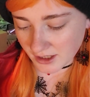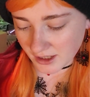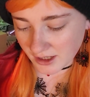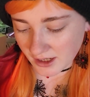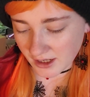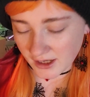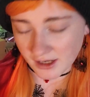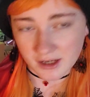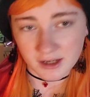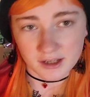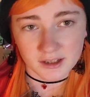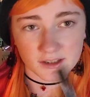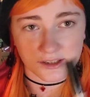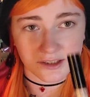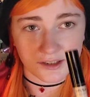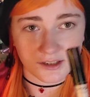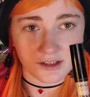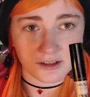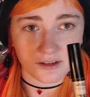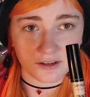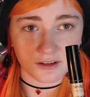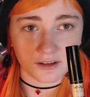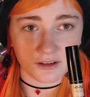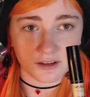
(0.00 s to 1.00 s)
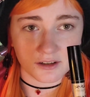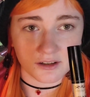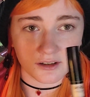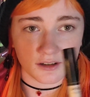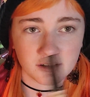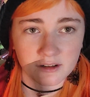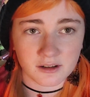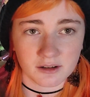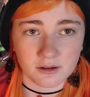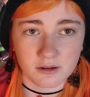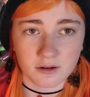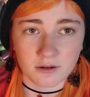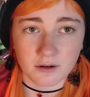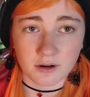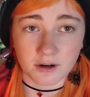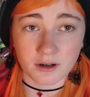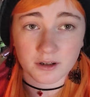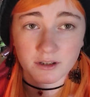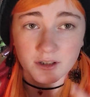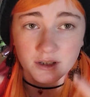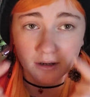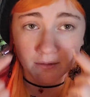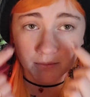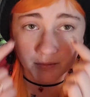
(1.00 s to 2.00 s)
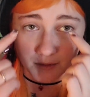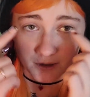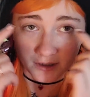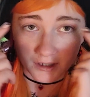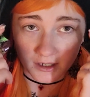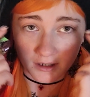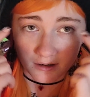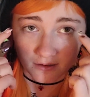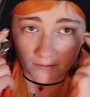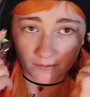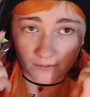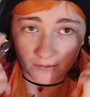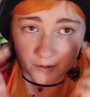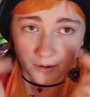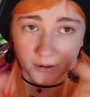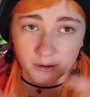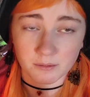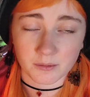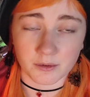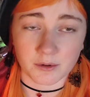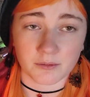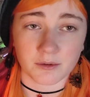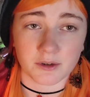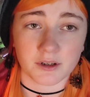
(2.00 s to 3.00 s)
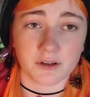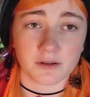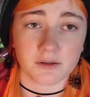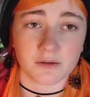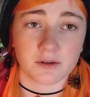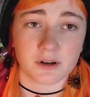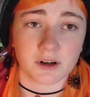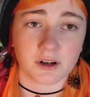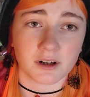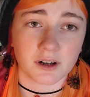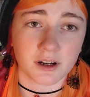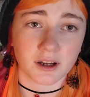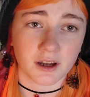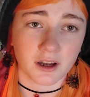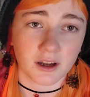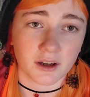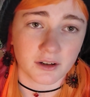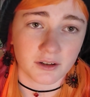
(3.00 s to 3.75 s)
a concealer or something for when we do our cut